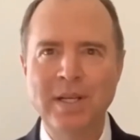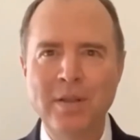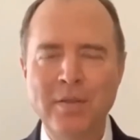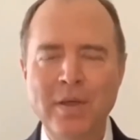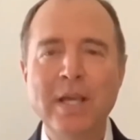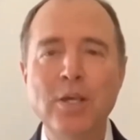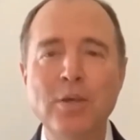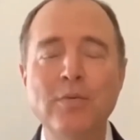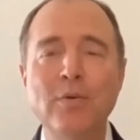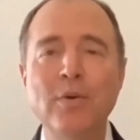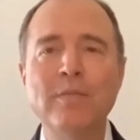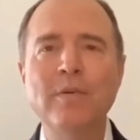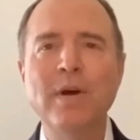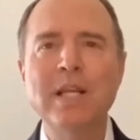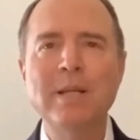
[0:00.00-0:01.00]
Thank you for
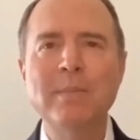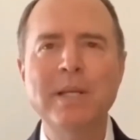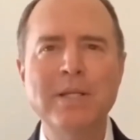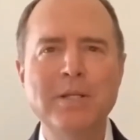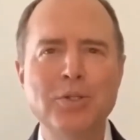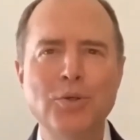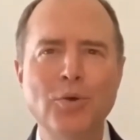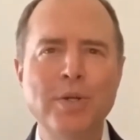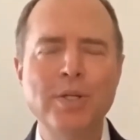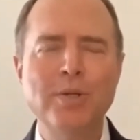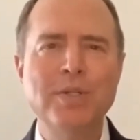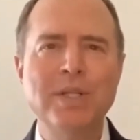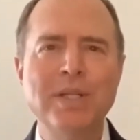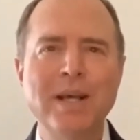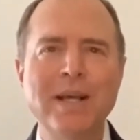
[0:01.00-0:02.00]
inviting me to join you
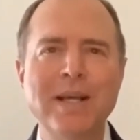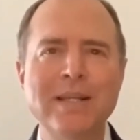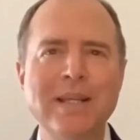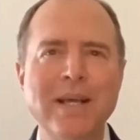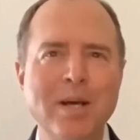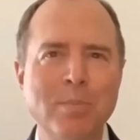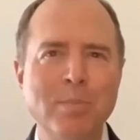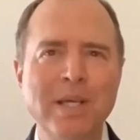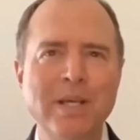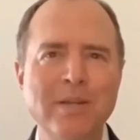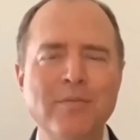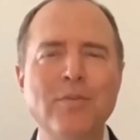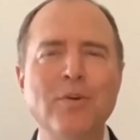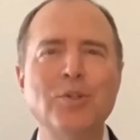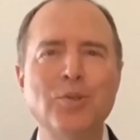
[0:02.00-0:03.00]
tonight, albeit
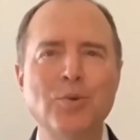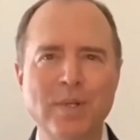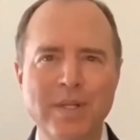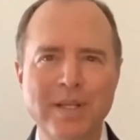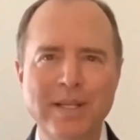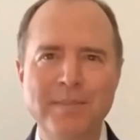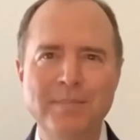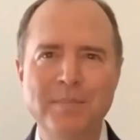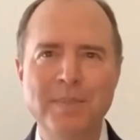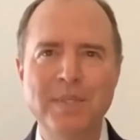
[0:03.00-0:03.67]
virtually,